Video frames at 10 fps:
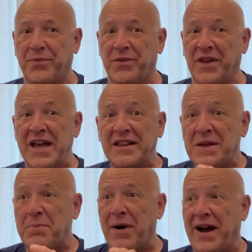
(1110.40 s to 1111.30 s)
likely
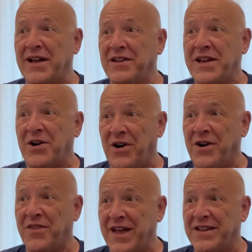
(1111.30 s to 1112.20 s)
piling
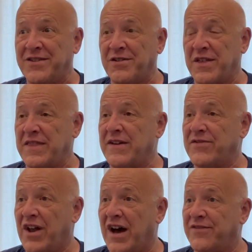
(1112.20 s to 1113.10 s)
all that in there that they've
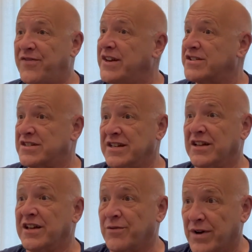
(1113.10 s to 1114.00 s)
not finished
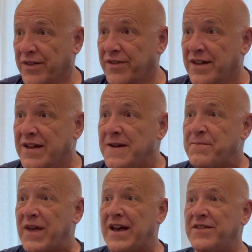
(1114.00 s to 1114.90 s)
dealing with.
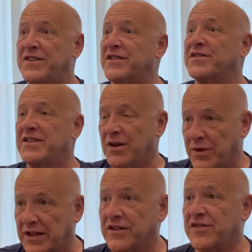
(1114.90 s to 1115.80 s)
And then we
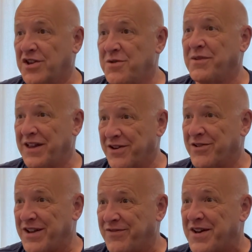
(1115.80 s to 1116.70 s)
get this accumulated
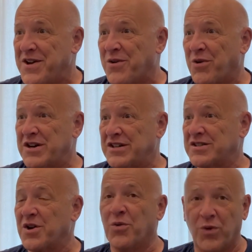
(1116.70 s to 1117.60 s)
grief where it's
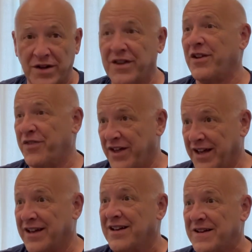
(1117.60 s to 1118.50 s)
just one little
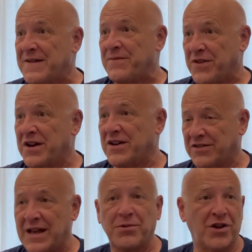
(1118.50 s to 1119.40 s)
thing. The
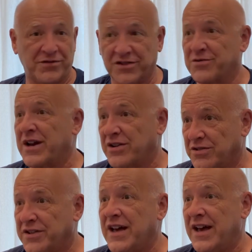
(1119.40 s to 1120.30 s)
tablecloth was
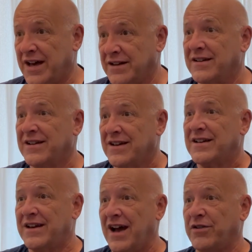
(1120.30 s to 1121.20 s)
wrinkled and
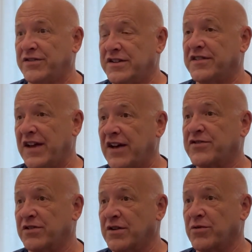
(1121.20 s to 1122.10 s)
now it's a
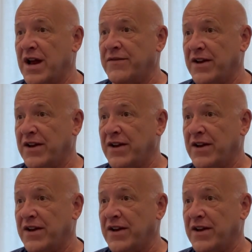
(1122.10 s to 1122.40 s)
disaster and we have